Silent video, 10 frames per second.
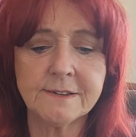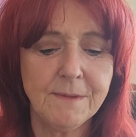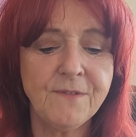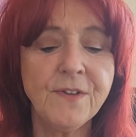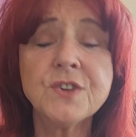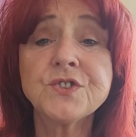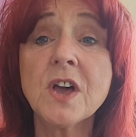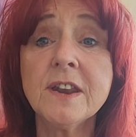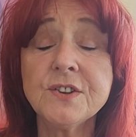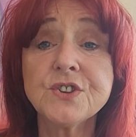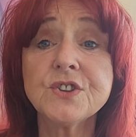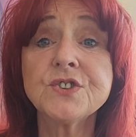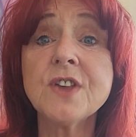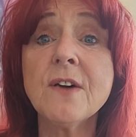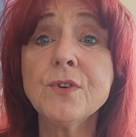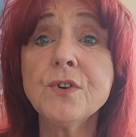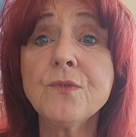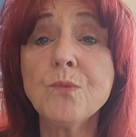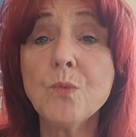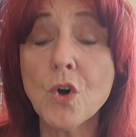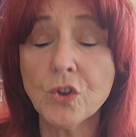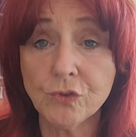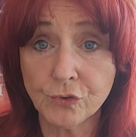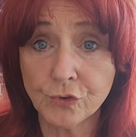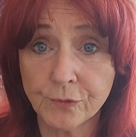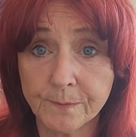the 7 of Wands.